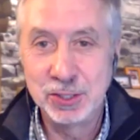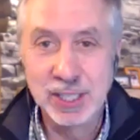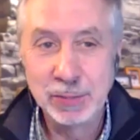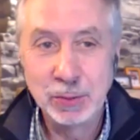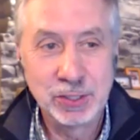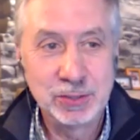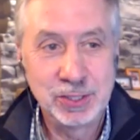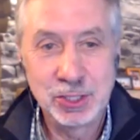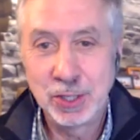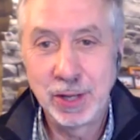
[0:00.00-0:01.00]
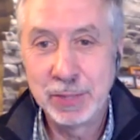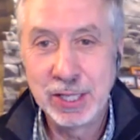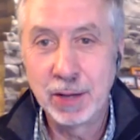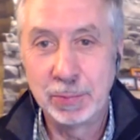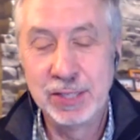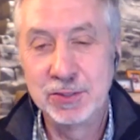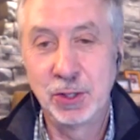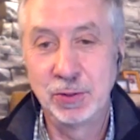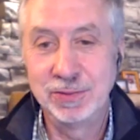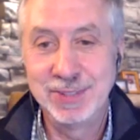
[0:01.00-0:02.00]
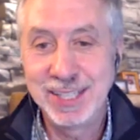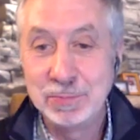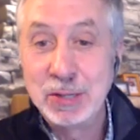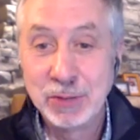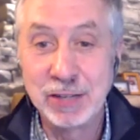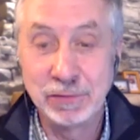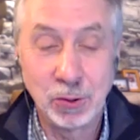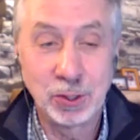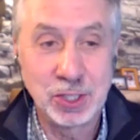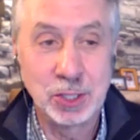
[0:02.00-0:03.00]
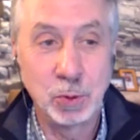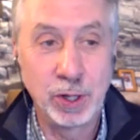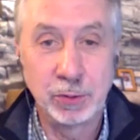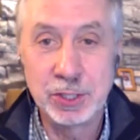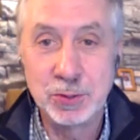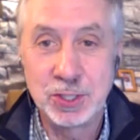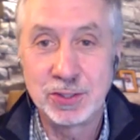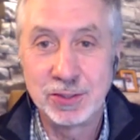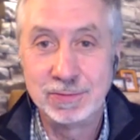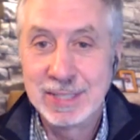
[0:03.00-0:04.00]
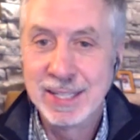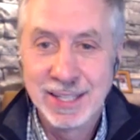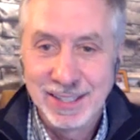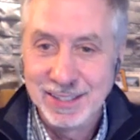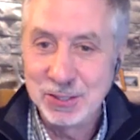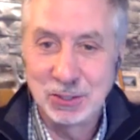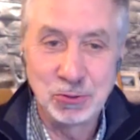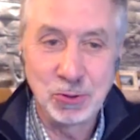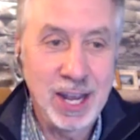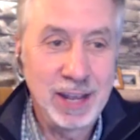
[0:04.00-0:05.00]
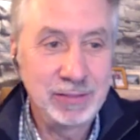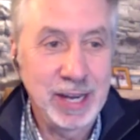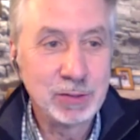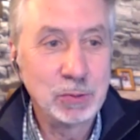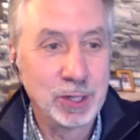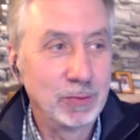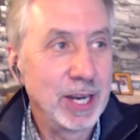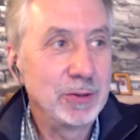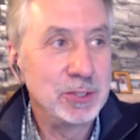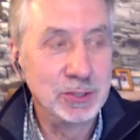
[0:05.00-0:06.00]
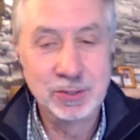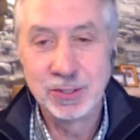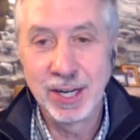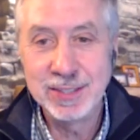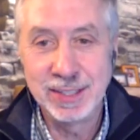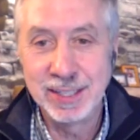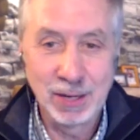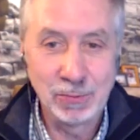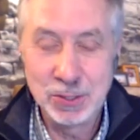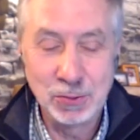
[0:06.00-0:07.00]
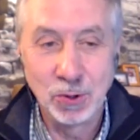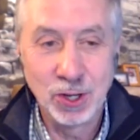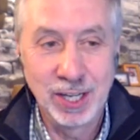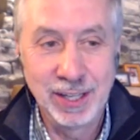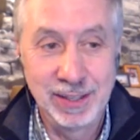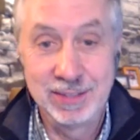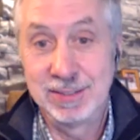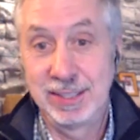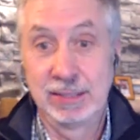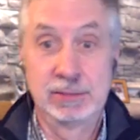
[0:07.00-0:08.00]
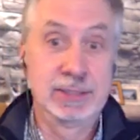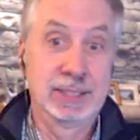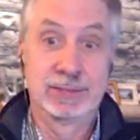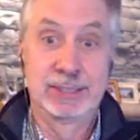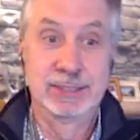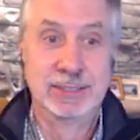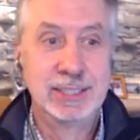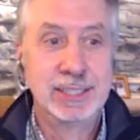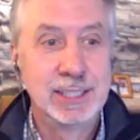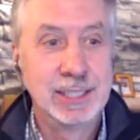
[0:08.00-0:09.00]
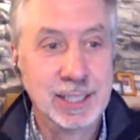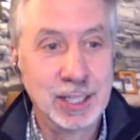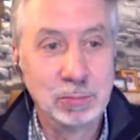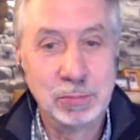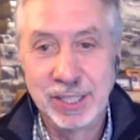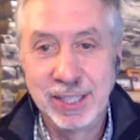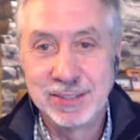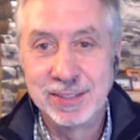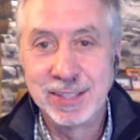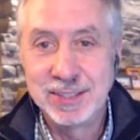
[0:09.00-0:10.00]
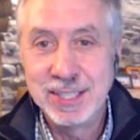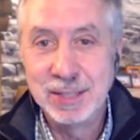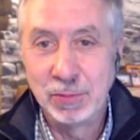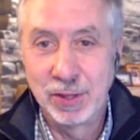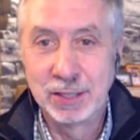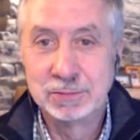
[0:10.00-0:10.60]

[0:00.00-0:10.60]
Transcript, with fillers: give me what to, to shut me up, and so it can be reinforced to the point where you just you can drive everyone around you crazy to get what you want, and they're just like, okay, fine. Well, uh, but it isn't a team thing